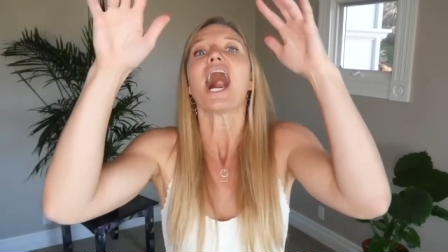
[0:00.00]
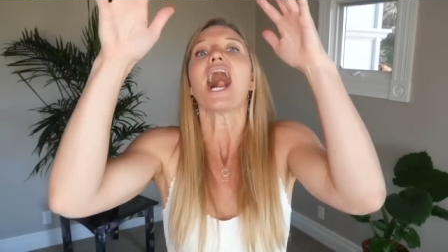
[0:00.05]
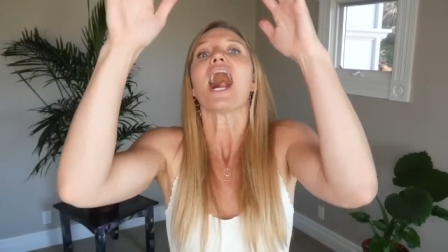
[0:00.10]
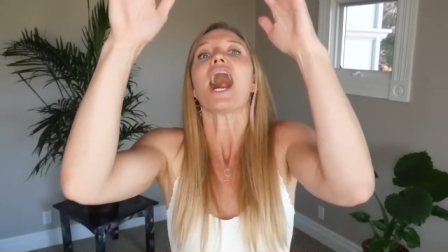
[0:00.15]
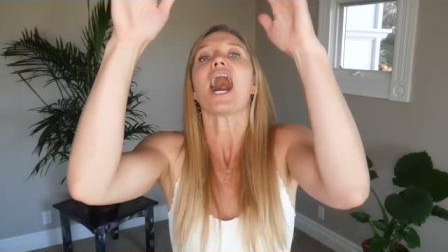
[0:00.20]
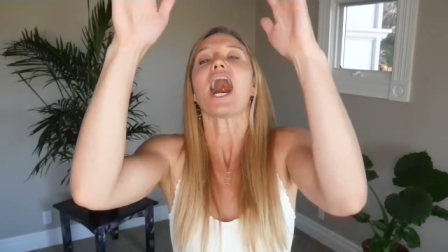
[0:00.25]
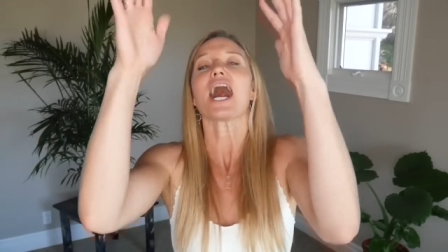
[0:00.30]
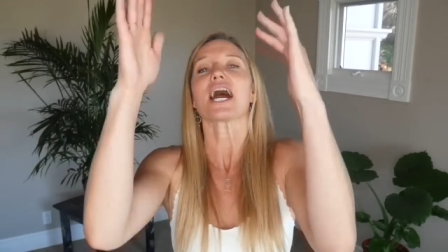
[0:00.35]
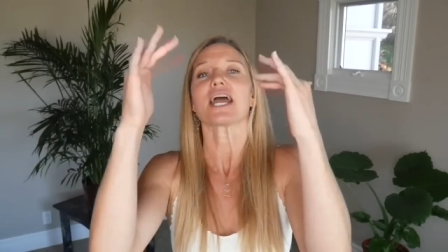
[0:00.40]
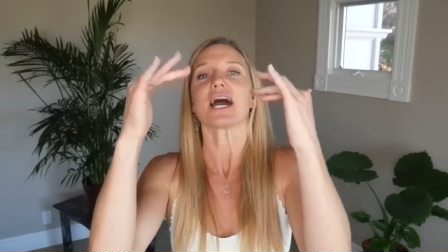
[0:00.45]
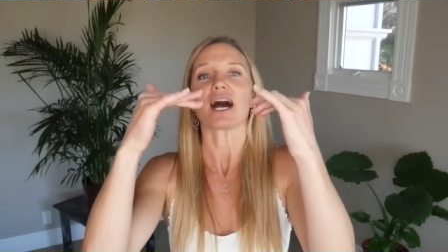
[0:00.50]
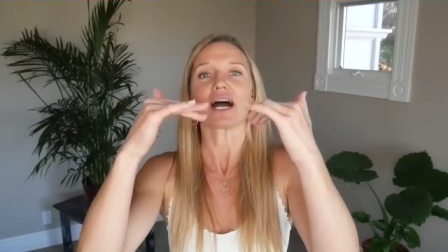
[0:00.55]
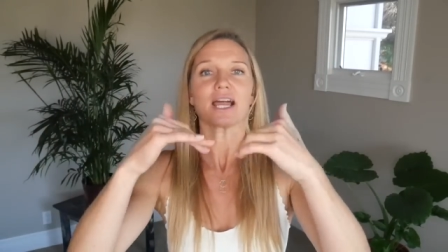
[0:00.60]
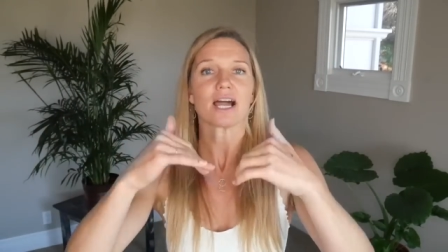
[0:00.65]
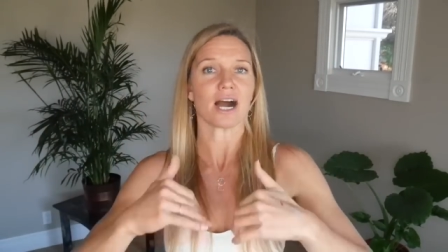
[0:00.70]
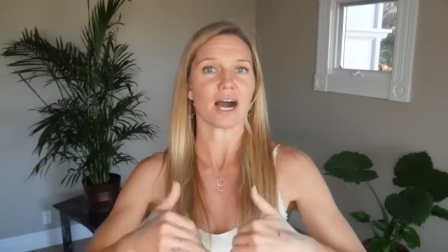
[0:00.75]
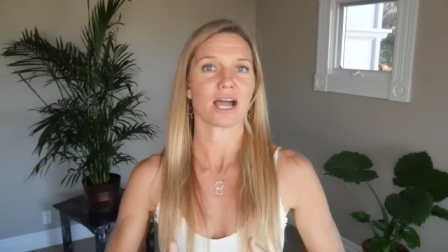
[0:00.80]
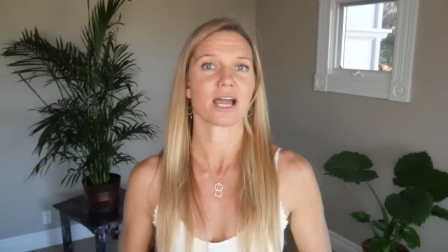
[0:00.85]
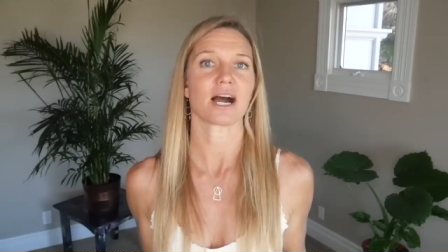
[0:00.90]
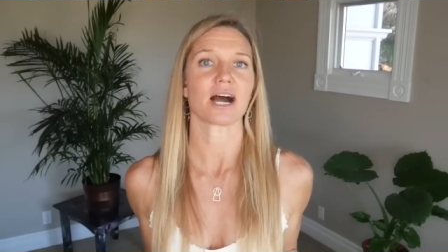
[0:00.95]
high, high,
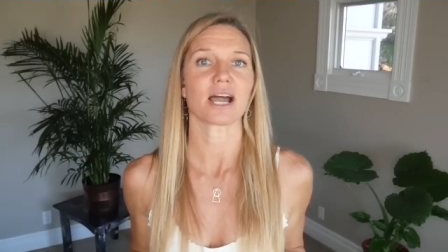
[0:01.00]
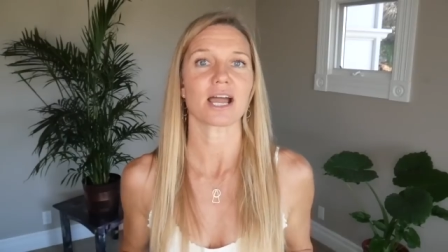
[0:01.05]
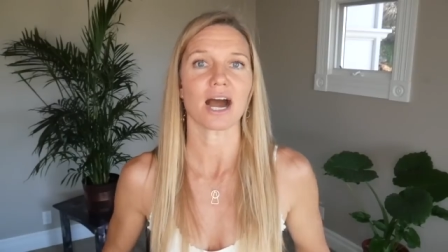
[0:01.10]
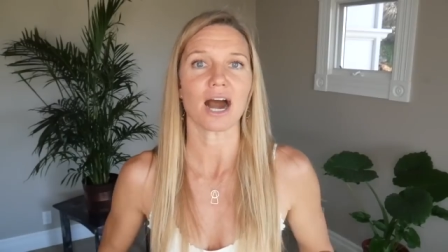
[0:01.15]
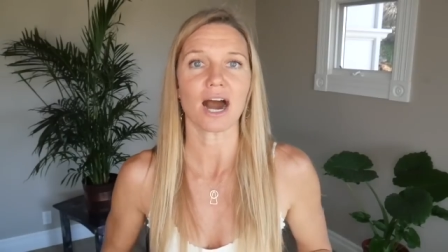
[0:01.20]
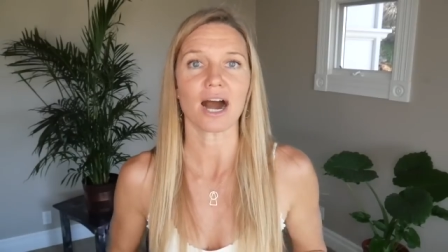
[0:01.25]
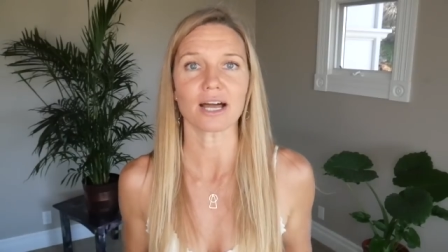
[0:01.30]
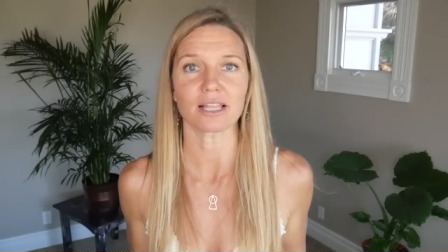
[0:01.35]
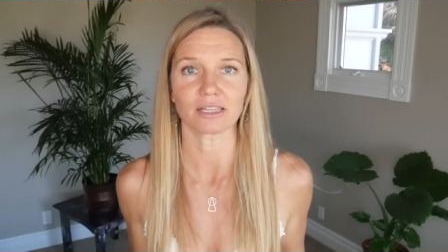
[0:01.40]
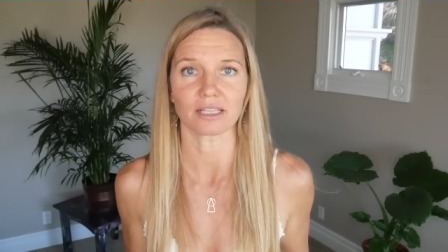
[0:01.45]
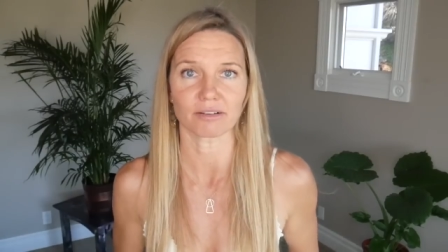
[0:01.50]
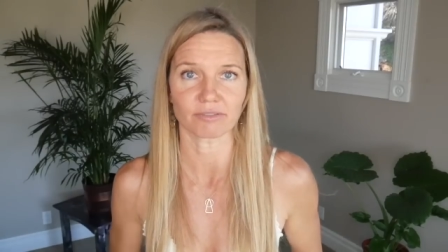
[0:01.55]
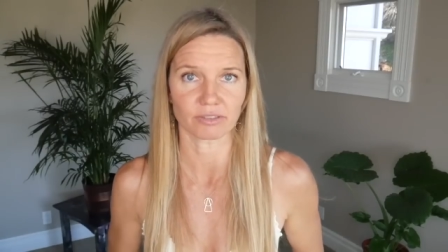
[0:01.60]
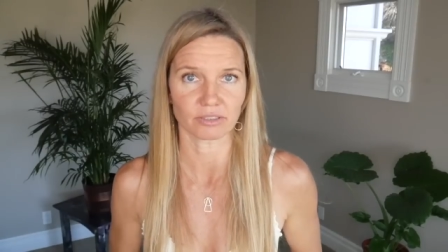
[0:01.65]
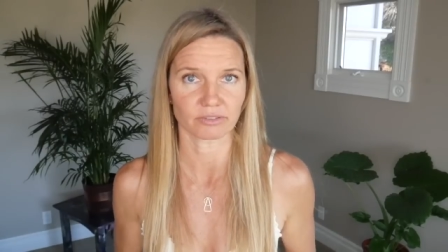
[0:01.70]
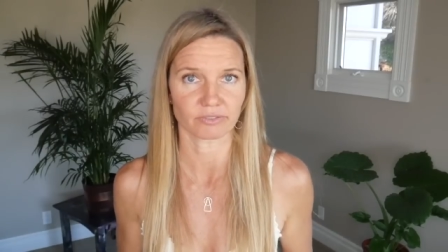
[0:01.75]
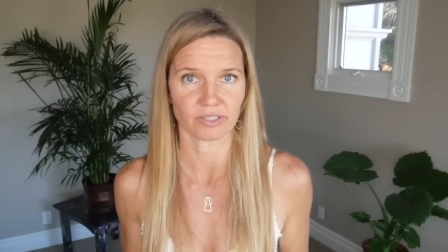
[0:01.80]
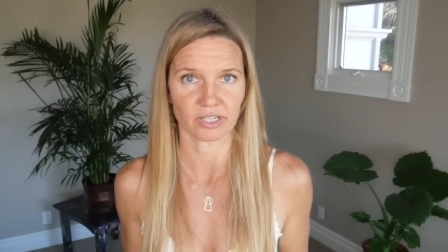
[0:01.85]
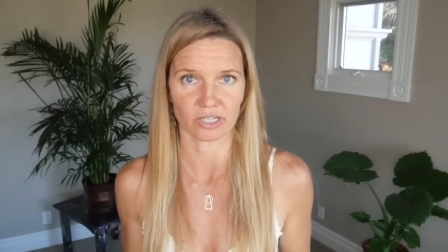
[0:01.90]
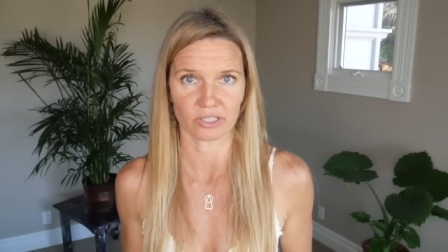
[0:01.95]
high, high, high
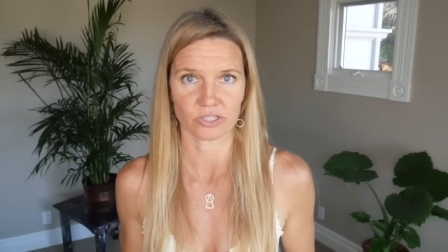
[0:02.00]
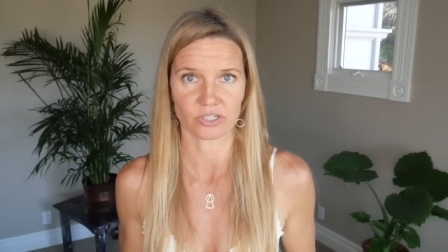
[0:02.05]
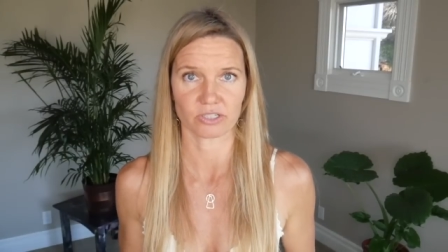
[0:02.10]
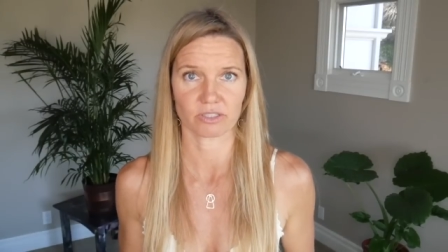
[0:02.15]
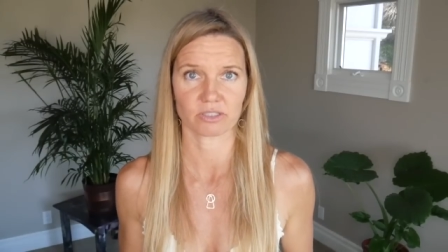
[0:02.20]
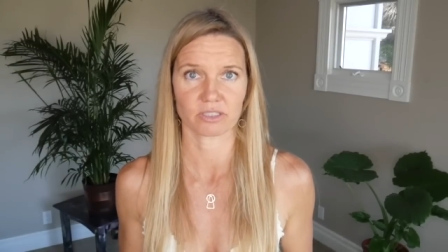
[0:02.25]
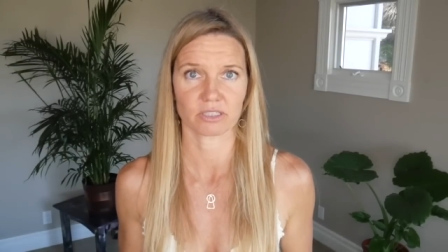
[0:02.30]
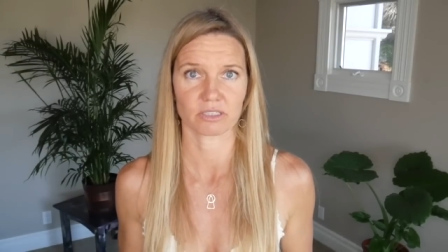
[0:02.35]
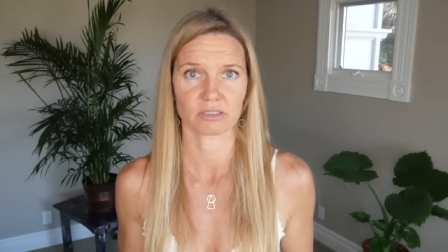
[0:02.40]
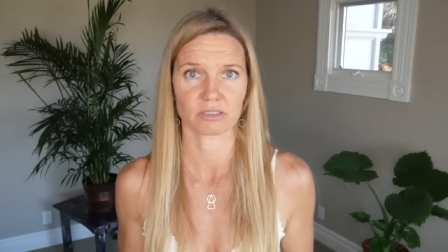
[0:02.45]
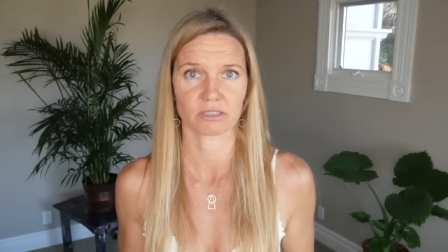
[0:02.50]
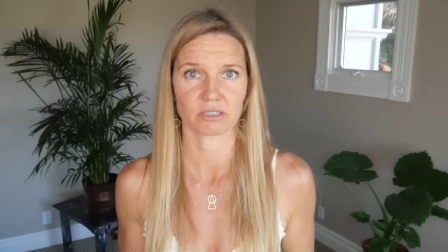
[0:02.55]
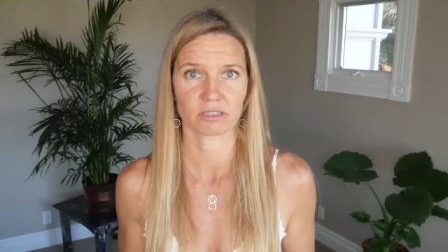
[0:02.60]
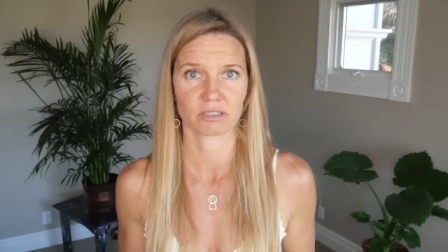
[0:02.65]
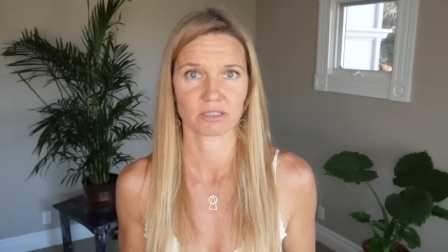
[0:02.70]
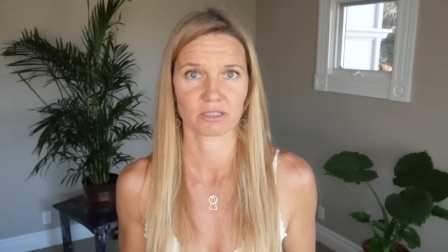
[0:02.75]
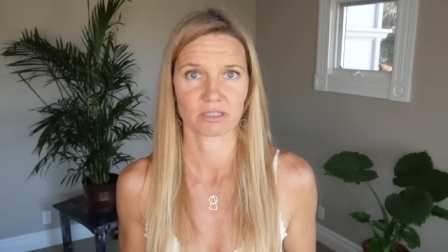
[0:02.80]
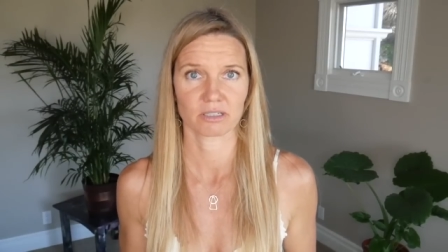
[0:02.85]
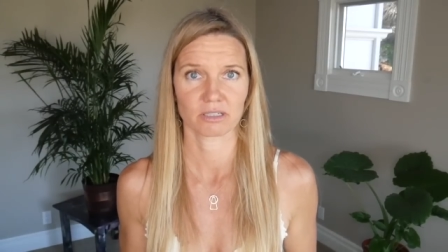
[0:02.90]
level of consciousness.